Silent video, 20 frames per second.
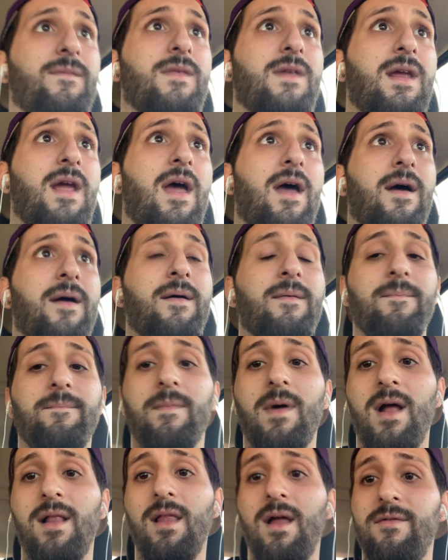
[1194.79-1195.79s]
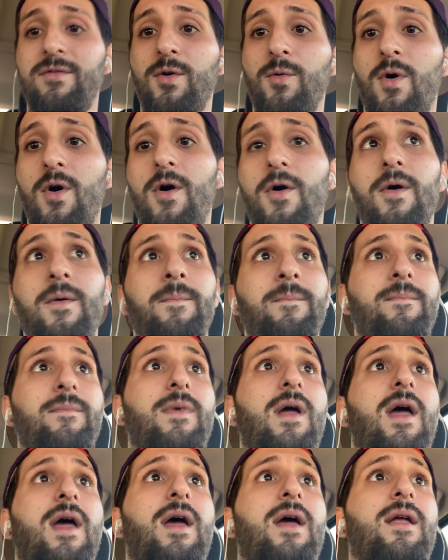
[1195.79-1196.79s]
Yeah, I love you all,
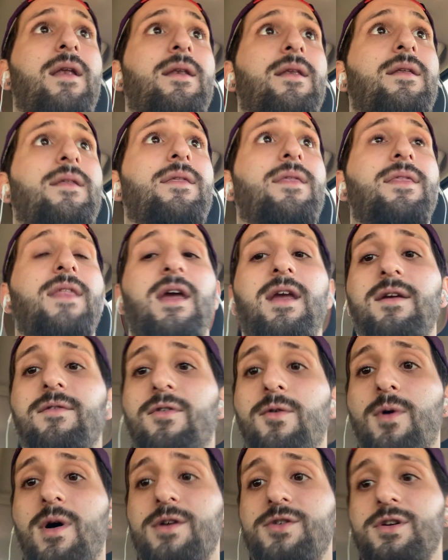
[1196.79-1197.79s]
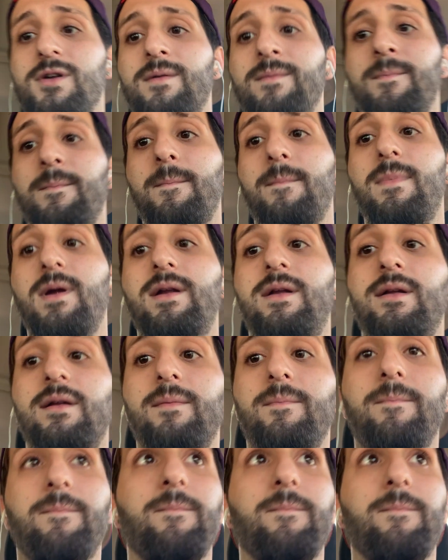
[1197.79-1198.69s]
and thank you for watching. Peace.